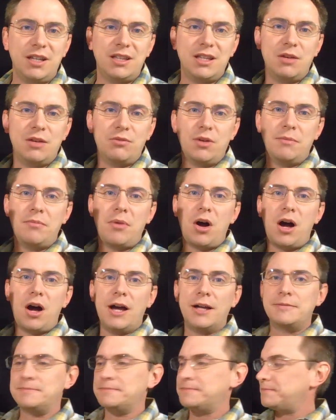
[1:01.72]
feed that we
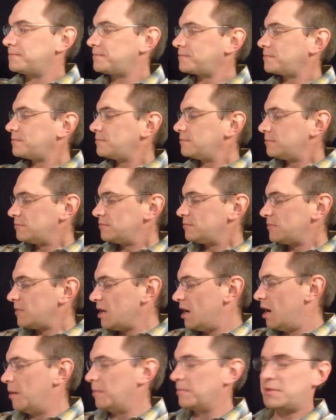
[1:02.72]
bought
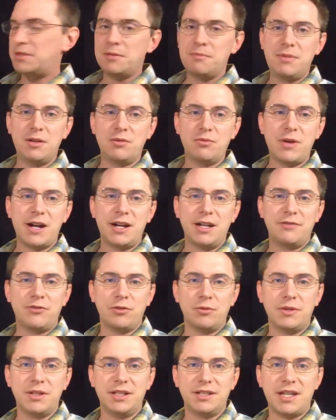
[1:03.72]
um, to be ready
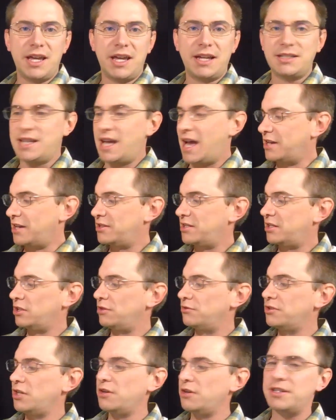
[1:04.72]
for when these eggs hatch. Now
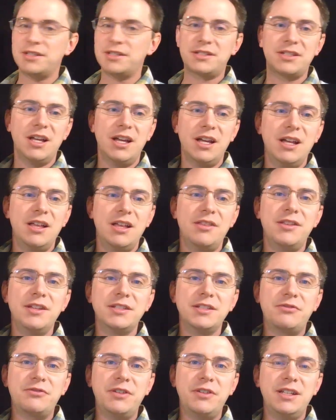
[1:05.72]
you'll notice
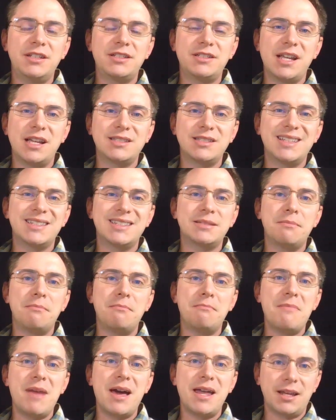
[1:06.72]
this feed says it's
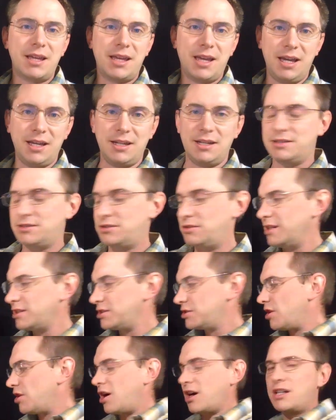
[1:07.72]
medicated. So
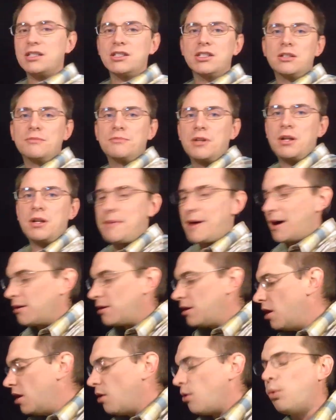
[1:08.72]
let's talk a little bit
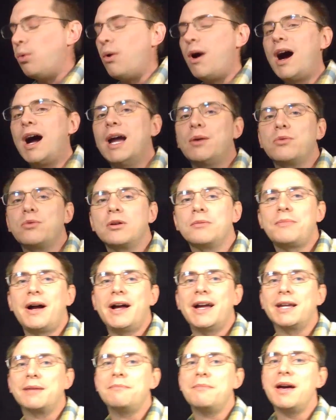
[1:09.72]
about why we're
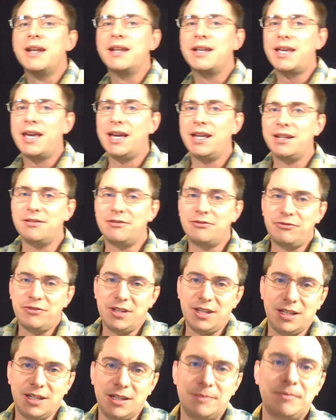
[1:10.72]
buying medicated
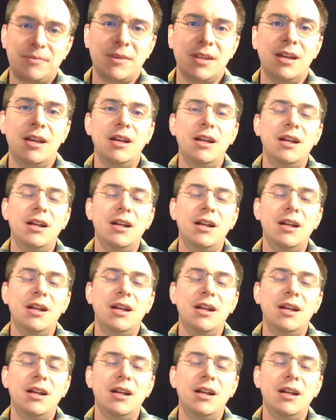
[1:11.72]
feed.